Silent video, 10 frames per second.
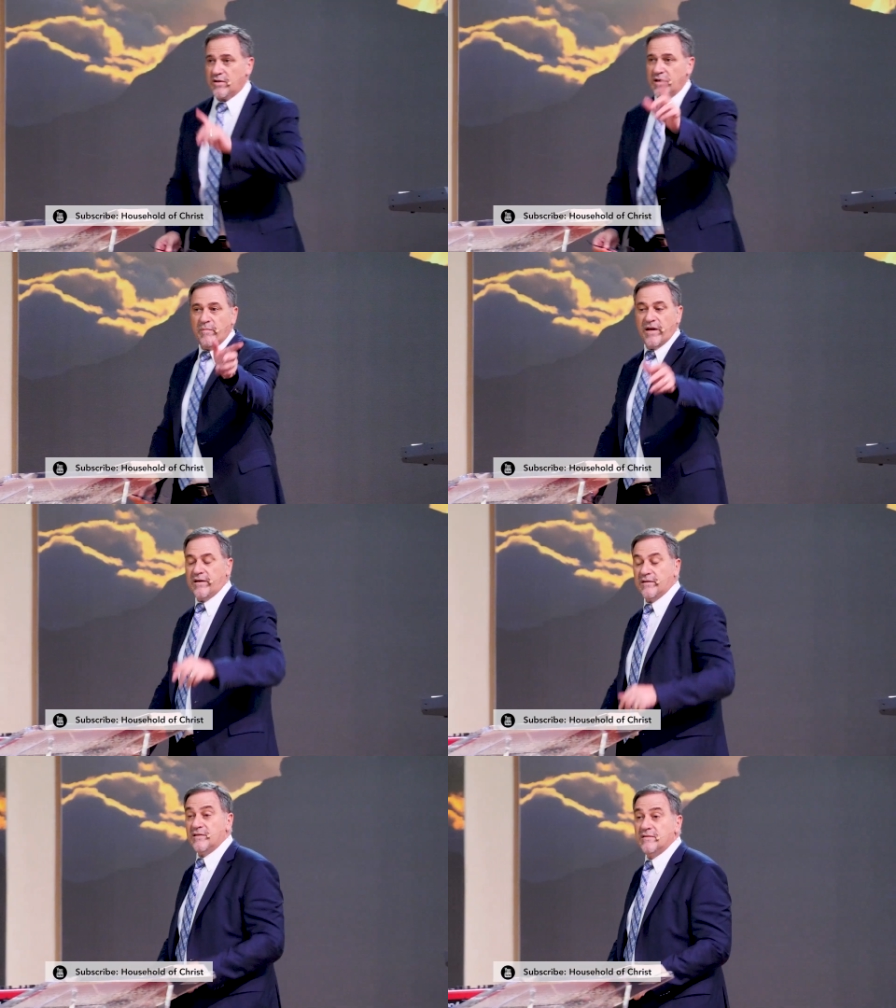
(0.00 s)
going to make
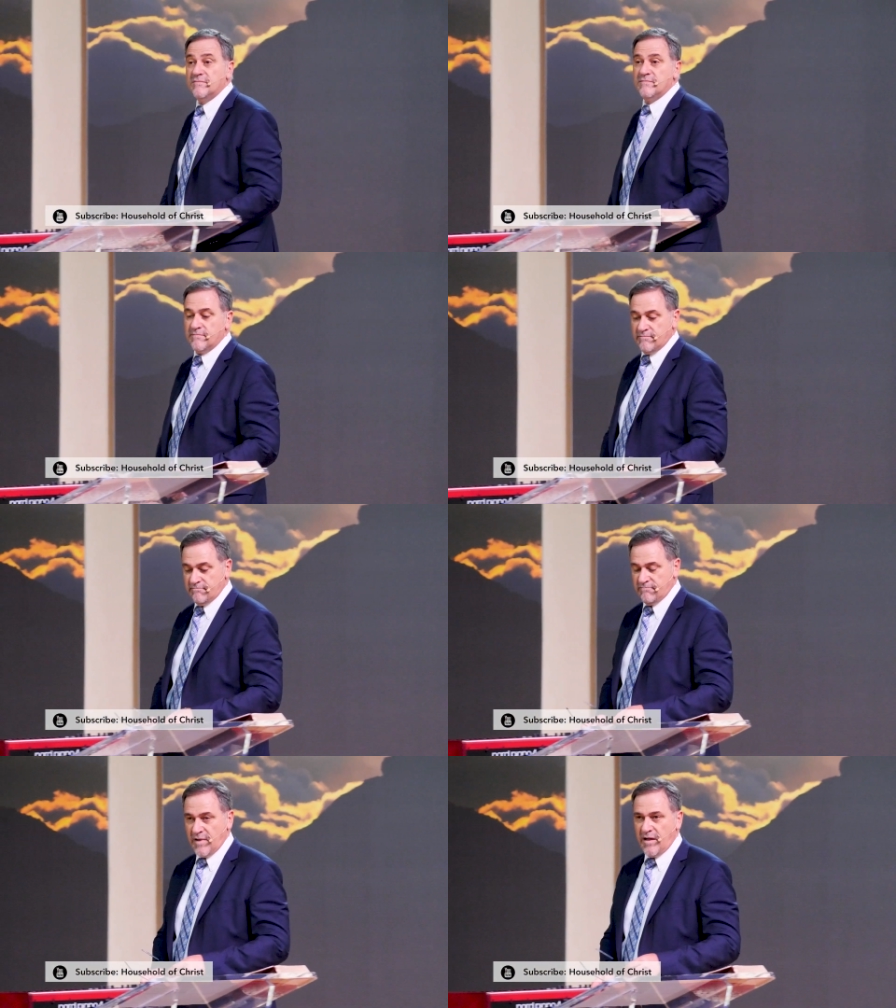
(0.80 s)
it.
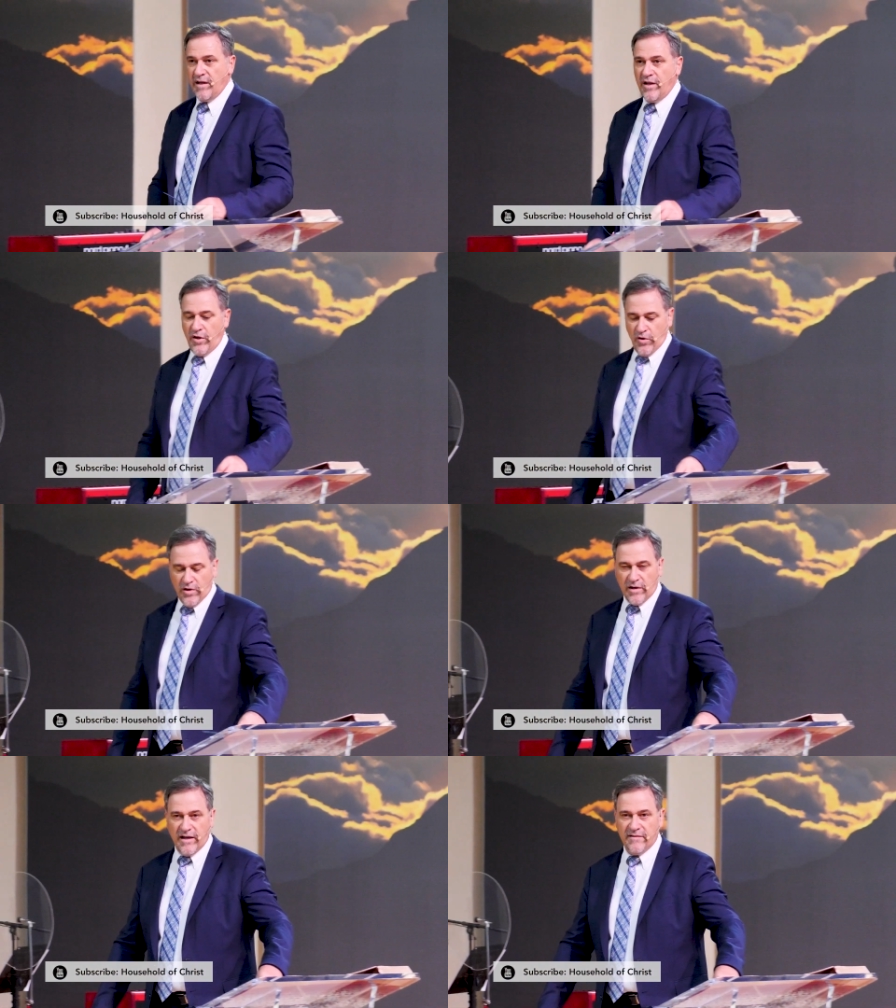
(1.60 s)
You're
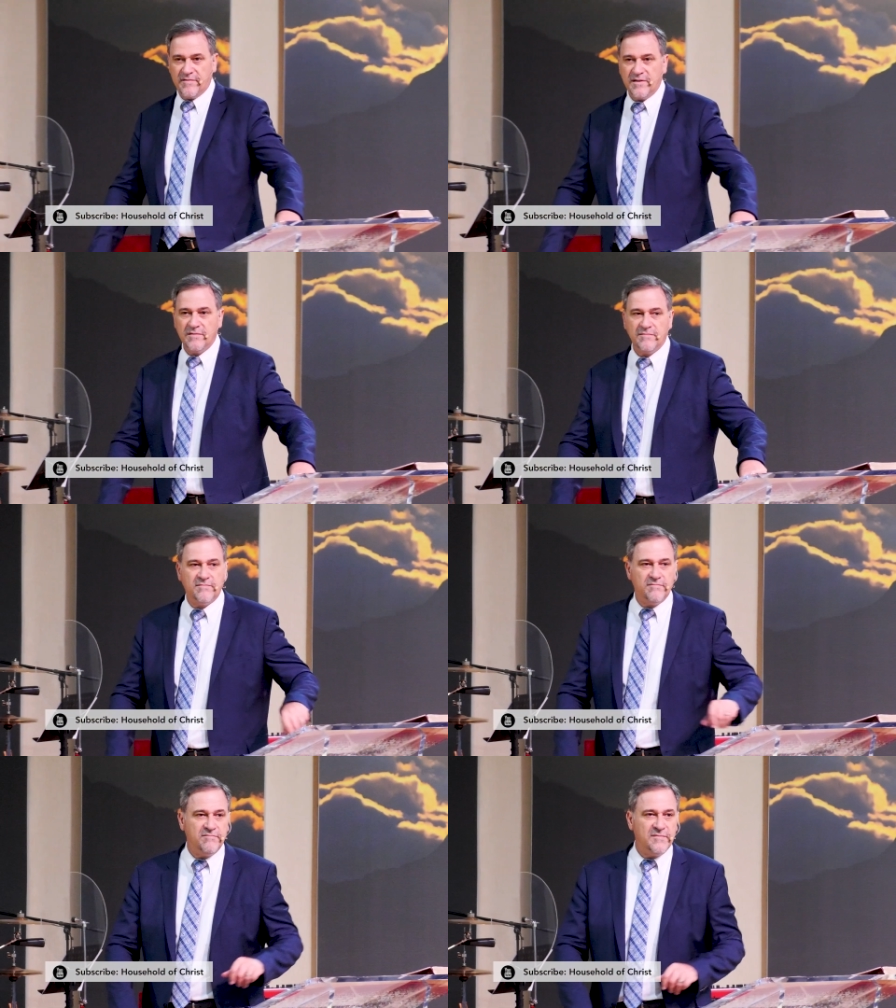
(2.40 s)
not loved.
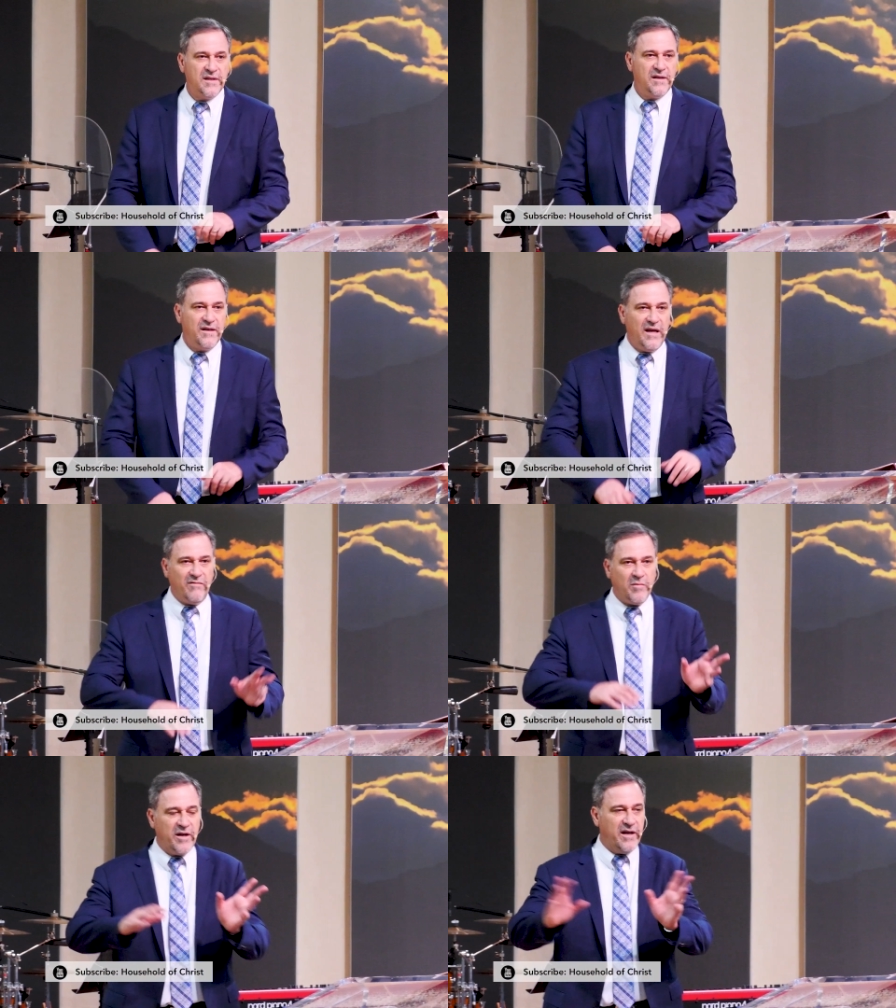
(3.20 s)

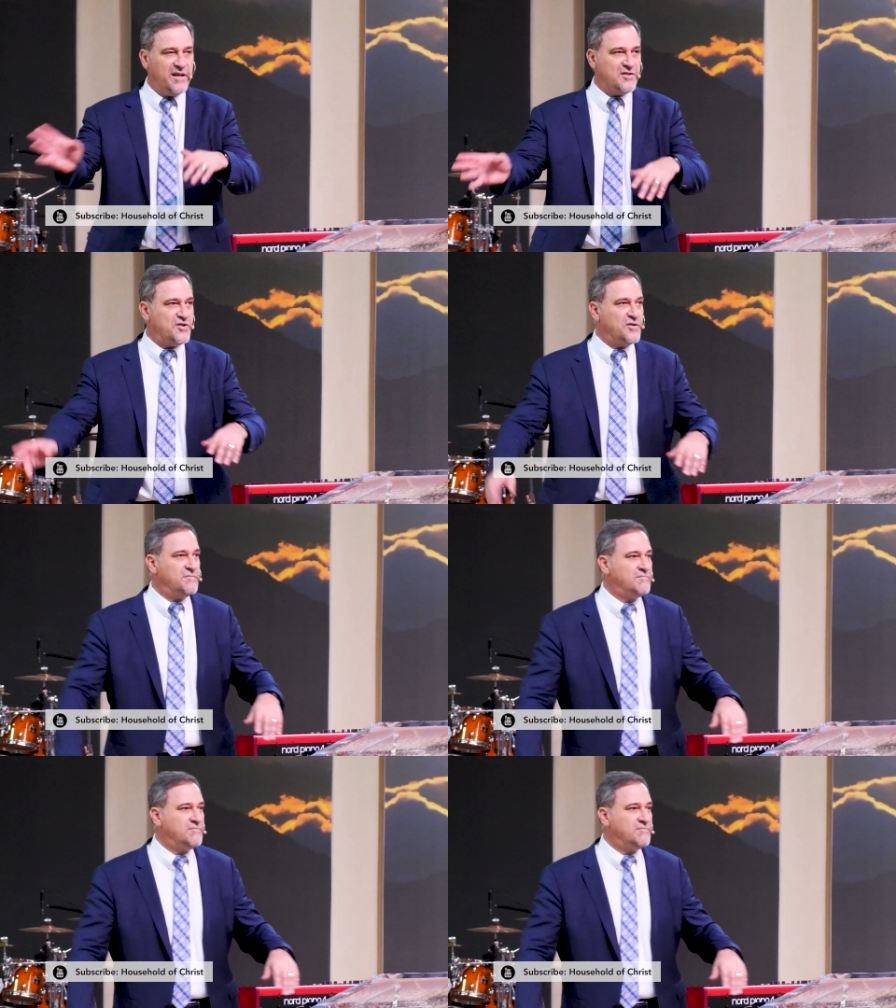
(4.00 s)
Everybody hates you.